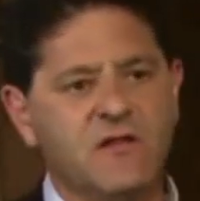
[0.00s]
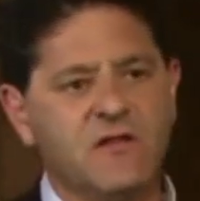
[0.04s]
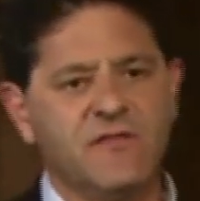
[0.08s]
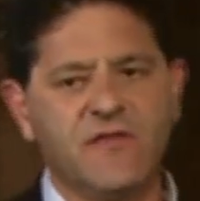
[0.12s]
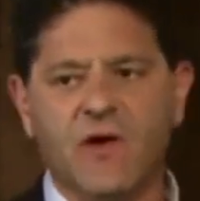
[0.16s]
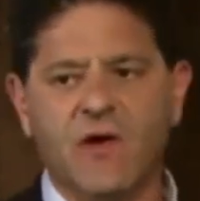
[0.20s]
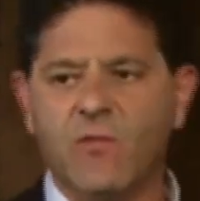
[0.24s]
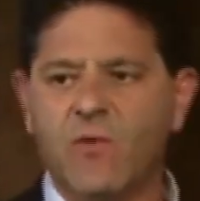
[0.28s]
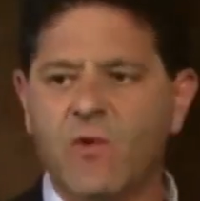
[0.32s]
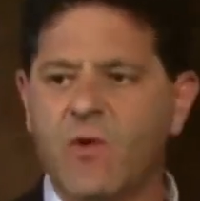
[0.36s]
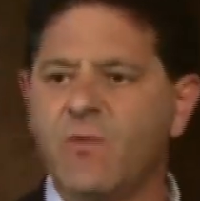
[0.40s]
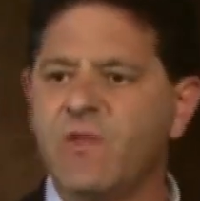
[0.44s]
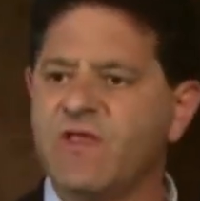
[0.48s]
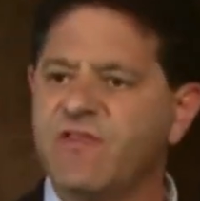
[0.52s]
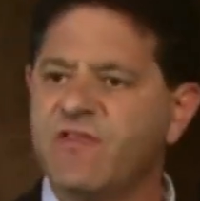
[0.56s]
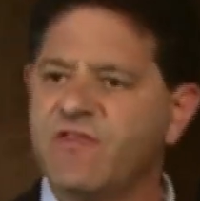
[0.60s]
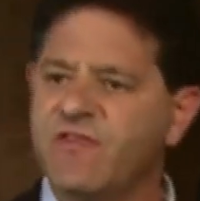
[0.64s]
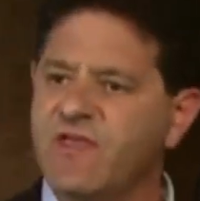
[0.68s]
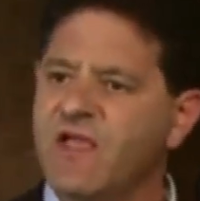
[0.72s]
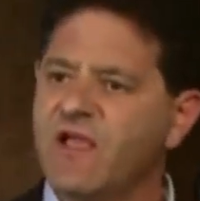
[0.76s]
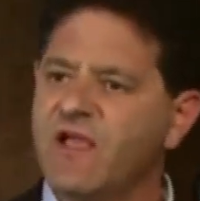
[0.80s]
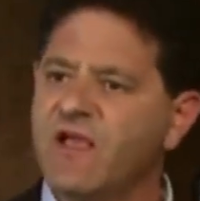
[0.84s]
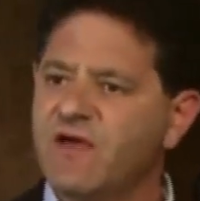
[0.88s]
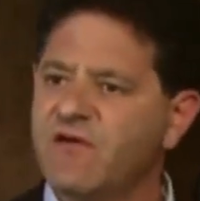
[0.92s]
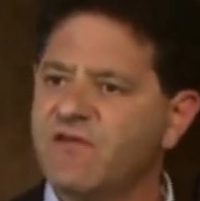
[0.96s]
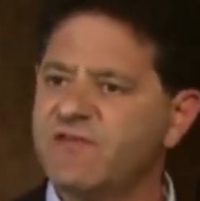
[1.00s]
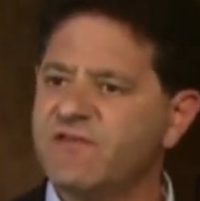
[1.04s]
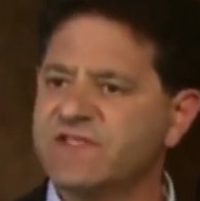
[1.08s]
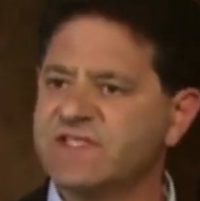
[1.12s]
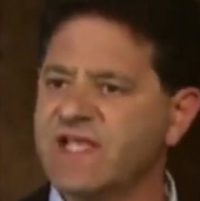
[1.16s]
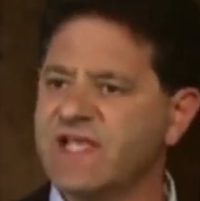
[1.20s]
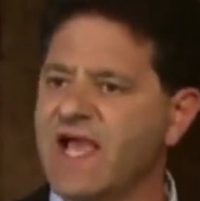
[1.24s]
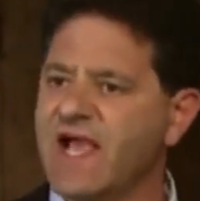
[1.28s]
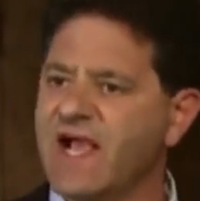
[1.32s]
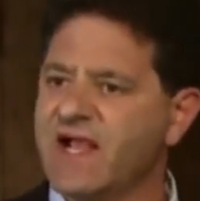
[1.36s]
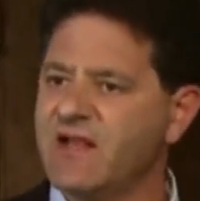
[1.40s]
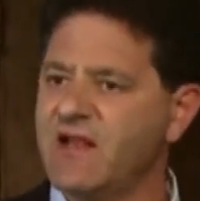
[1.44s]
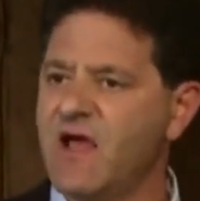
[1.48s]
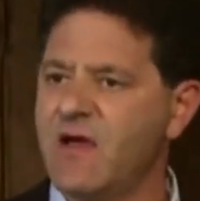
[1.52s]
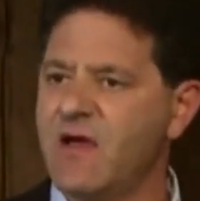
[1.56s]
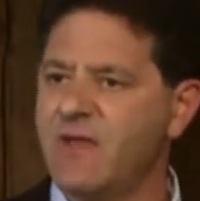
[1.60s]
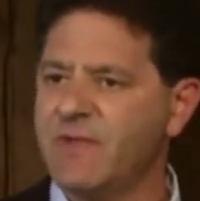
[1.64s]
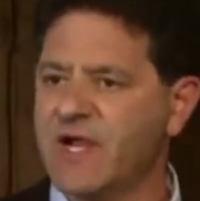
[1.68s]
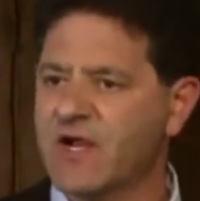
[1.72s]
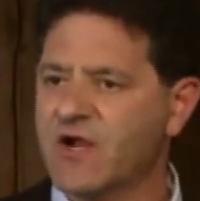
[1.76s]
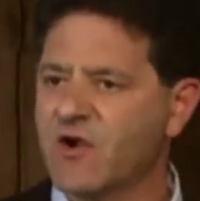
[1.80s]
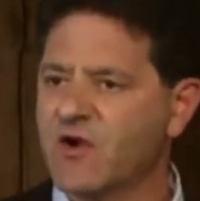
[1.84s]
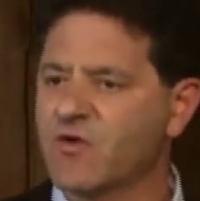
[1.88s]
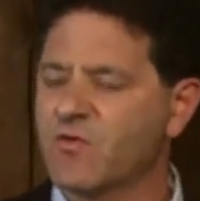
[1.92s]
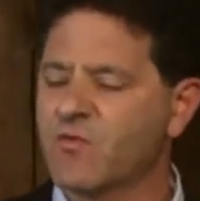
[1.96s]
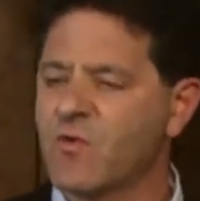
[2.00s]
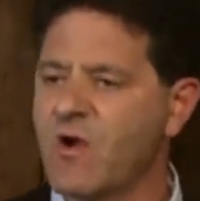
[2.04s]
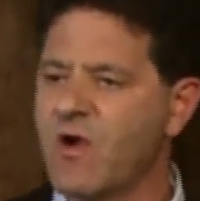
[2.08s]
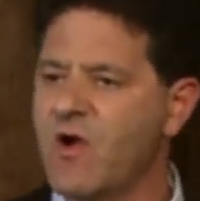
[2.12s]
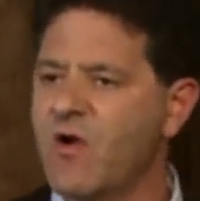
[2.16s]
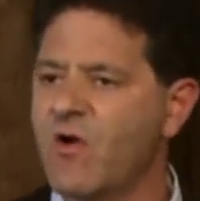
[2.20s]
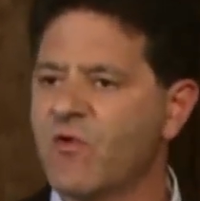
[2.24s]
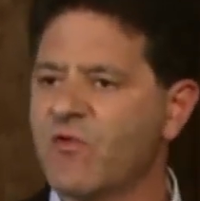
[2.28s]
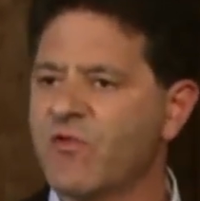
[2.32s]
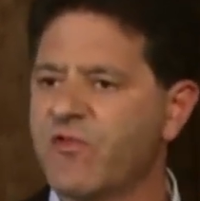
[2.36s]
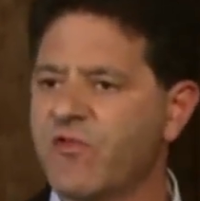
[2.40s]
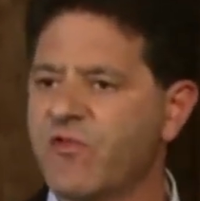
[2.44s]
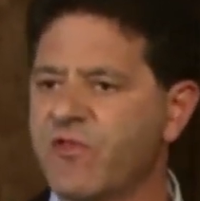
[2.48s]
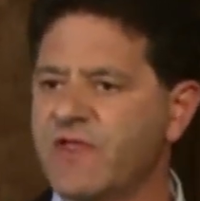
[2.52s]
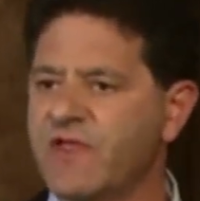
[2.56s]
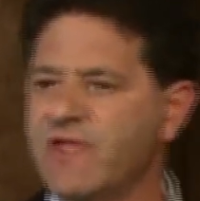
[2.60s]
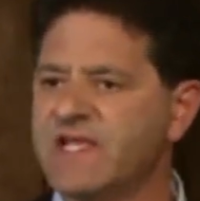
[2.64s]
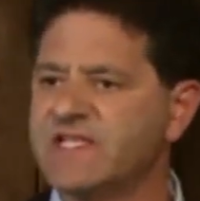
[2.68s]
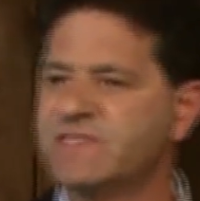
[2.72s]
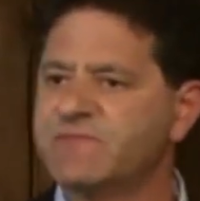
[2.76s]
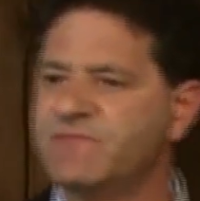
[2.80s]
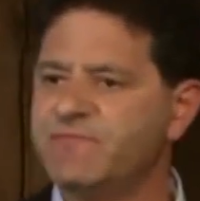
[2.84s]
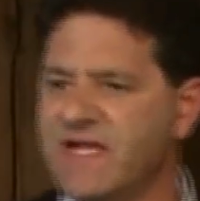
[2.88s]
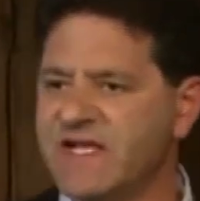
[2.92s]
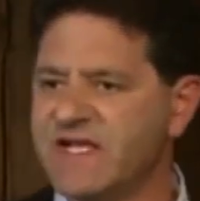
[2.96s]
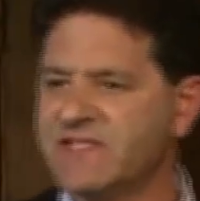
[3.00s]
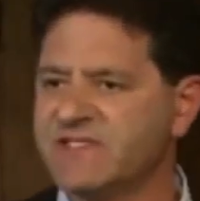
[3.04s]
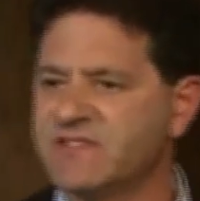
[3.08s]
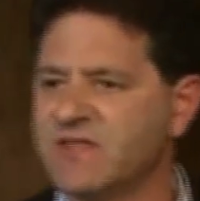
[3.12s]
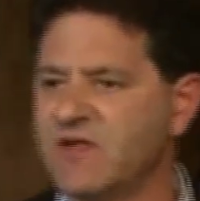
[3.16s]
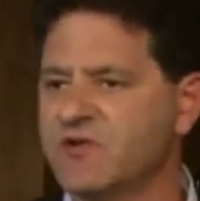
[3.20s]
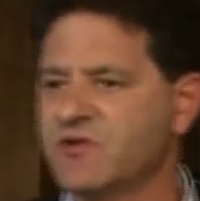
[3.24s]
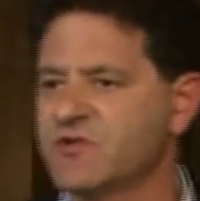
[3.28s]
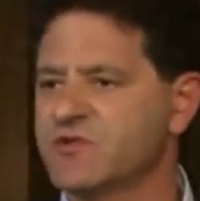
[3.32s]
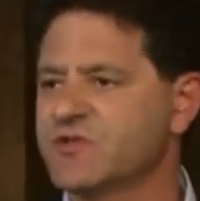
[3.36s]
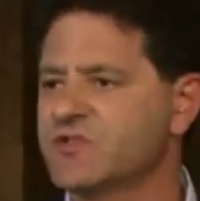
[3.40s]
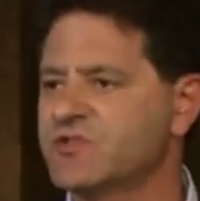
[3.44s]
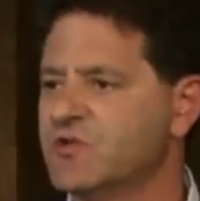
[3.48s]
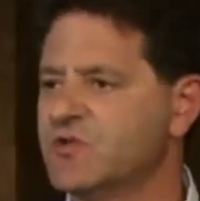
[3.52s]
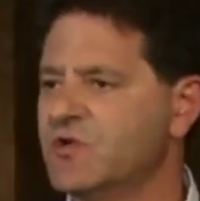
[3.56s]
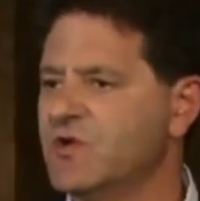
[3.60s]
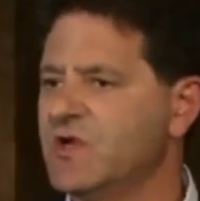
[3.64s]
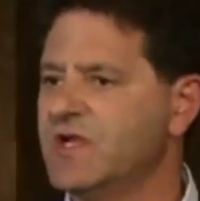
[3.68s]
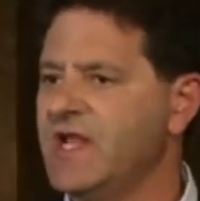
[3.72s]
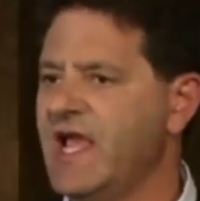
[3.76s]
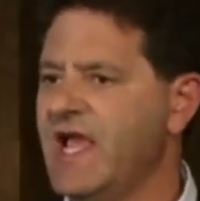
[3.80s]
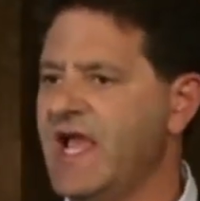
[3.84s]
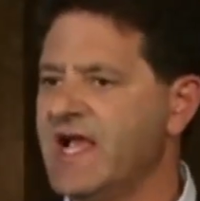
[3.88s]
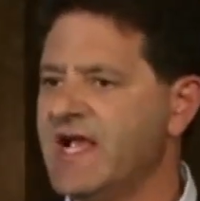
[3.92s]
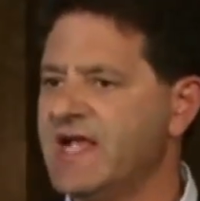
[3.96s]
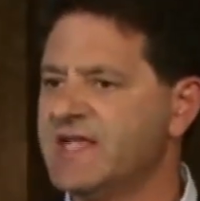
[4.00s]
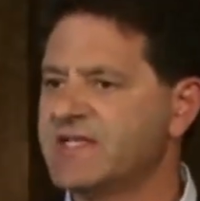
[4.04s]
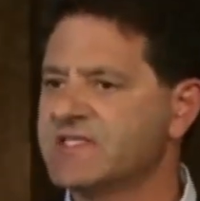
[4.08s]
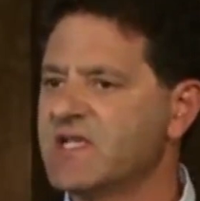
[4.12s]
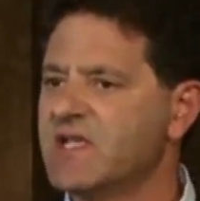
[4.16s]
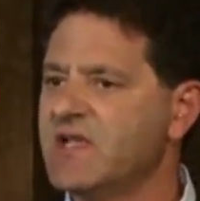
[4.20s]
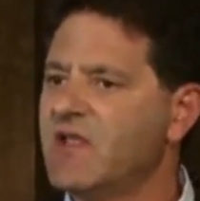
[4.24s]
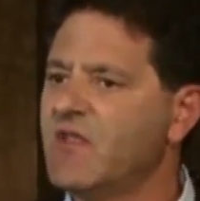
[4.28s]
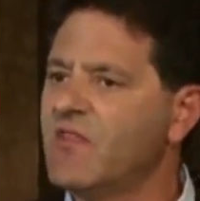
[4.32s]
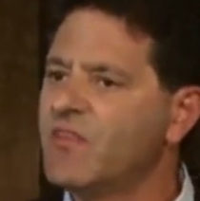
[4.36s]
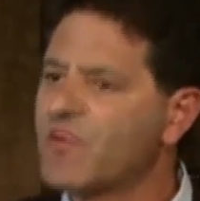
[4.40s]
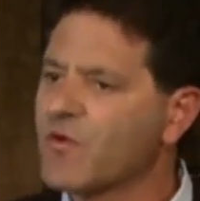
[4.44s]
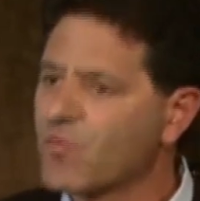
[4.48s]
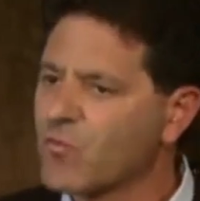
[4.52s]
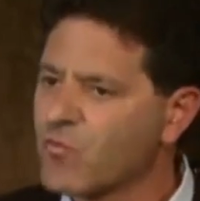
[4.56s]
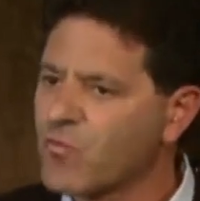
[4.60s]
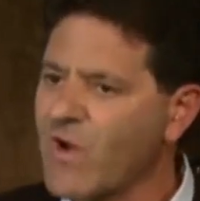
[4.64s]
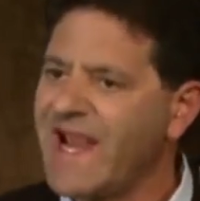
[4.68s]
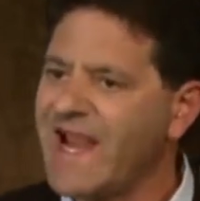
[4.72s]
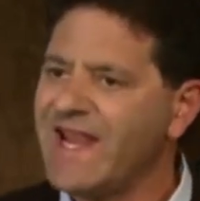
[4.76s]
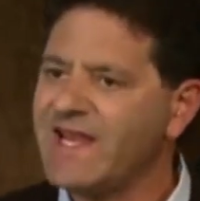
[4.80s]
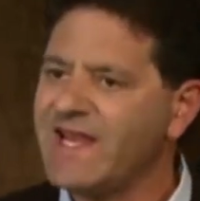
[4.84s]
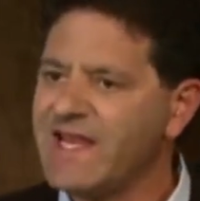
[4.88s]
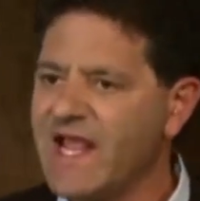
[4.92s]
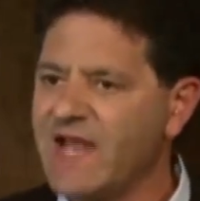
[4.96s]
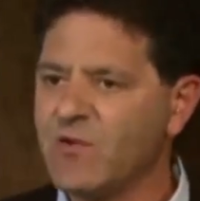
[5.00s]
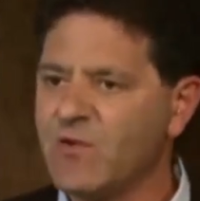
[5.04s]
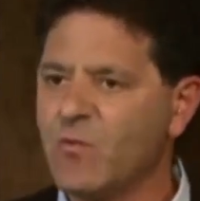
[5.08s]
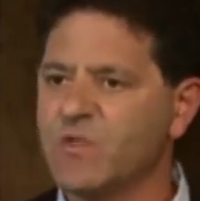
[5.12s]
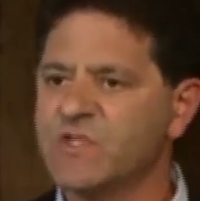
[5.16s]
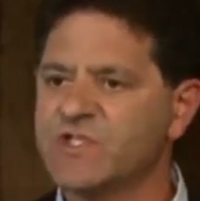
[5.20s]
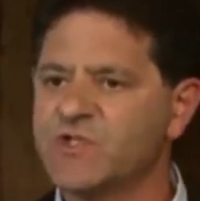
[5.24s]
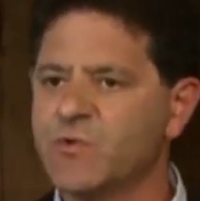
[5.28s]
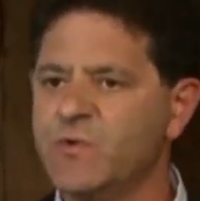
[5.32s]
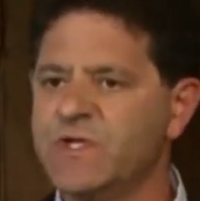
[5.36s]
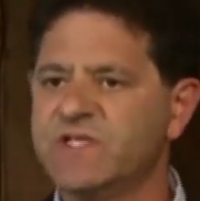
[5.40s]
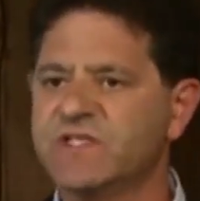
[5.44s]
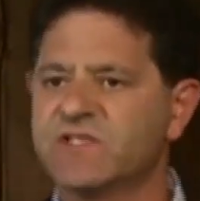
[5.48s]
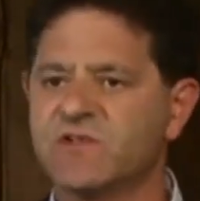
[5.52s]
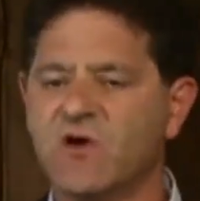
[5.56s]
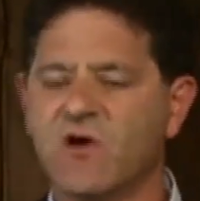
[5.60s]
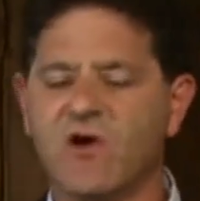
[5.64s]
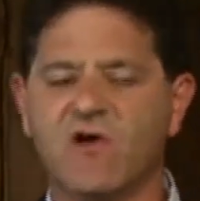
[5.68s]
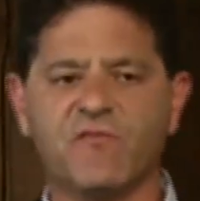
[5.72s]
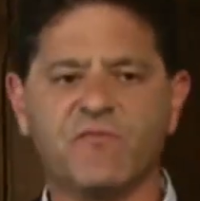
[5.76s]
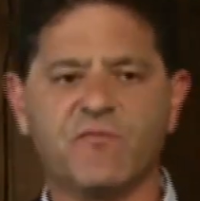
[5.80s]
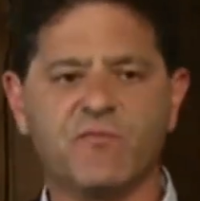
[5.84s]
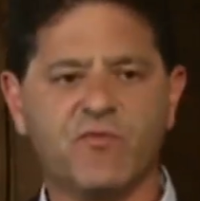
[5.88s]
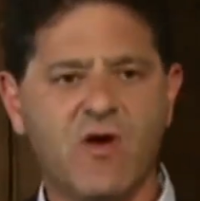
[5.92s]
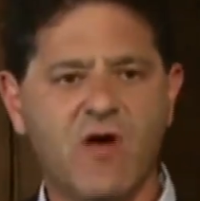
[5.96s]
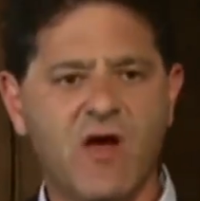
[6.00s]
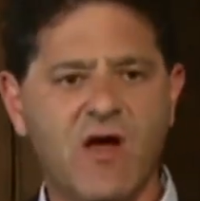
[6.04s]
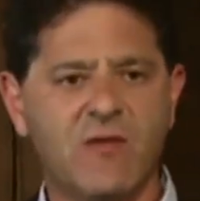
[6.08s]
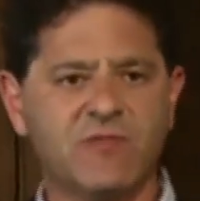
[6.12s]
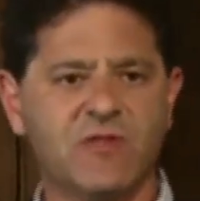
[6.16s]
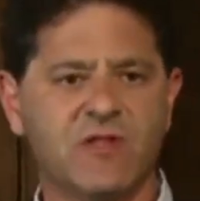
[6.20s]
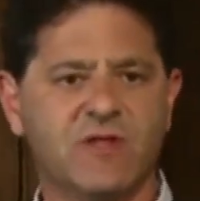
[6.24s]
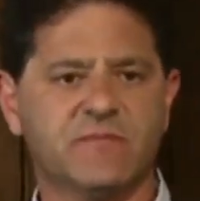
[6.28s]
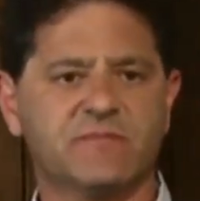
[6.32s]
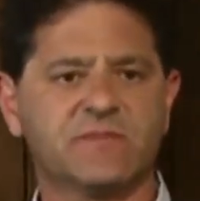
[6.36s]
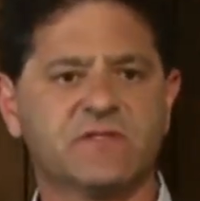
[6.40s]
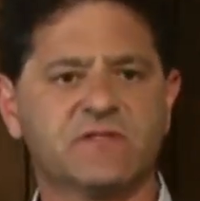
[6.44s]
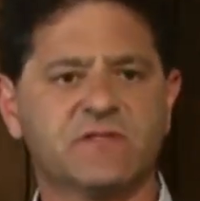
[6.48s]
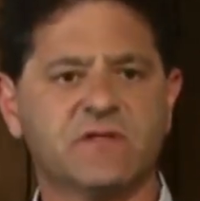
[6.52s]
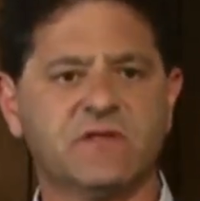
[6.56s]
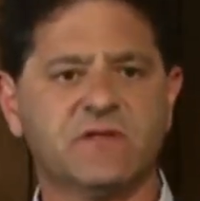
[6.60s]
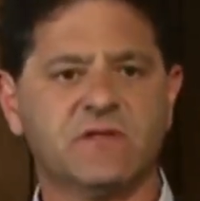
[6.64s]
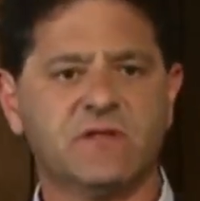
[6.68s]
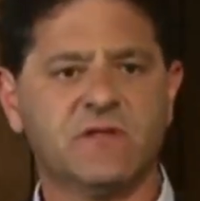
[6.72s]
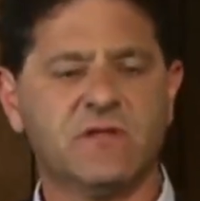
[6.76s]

that what we think of as economic growth is best understood as the rate at which we solve problems.